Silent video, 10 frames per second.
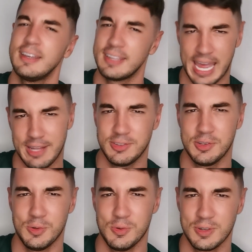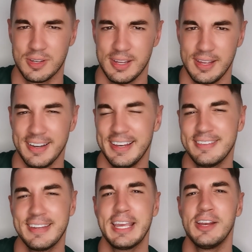Cancelled.
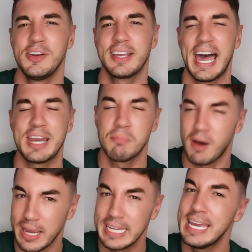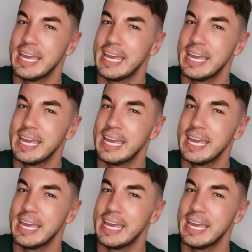Let's take a look at my